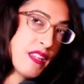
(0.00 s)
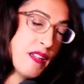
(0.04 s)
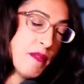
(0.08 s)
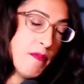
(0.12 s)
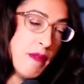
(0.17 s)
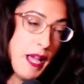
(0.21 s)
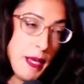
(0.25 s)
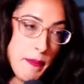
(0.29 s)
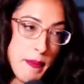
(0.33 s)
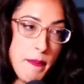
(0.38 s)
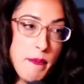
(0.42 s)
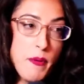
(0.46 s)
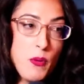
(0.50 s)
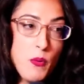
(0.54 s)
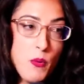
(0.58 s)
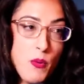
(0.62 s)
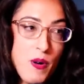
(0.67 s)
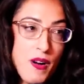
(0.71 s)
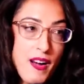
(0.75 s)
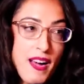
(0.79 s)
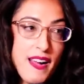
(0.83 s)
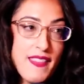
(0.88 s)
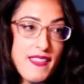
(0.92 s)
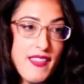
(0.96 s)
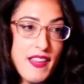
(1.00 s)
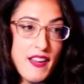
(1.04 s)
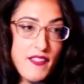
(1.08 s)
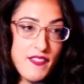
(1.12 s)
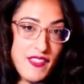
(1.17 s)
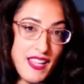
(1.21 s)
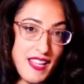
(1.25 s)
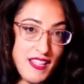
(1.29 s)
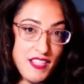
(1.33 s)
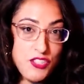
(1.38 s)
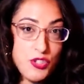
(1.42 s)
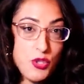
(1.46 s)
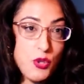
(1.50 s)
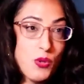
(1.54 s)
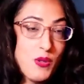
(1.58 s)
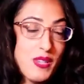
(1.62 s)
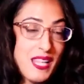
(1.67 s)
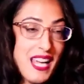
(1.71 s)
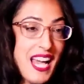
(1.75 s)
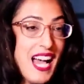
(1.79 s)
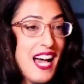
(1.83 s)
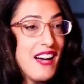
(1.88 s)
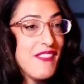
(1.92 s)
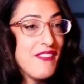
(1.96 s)
make people worried that if they
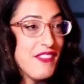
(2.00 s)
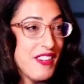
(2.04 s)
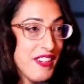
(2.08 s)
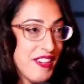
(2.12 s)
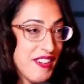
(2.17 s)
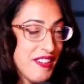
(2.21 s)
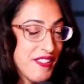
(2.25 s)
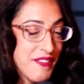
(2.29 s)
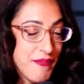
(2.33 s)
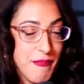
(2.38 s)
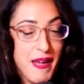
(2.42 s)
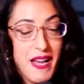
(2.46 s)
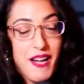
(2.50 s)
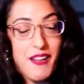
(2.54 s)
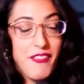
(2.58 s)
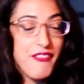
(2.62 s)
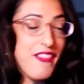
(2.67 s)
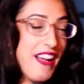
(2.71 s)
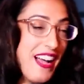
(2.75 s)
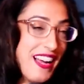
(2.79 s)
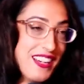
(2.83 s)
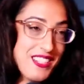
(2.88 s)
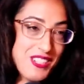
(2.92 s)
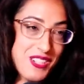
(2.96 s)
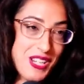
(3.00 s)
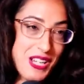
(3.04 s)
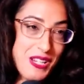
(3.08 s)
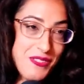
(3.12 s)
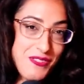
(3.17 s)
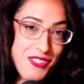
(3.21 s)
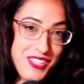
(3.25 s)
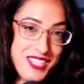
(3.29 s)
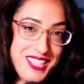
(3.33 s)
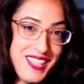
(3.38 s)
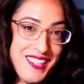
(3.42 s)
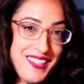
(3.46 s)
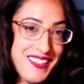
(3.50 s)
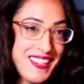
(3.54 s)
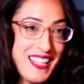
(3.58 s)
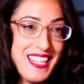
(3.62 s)
truly have a male factor infertility,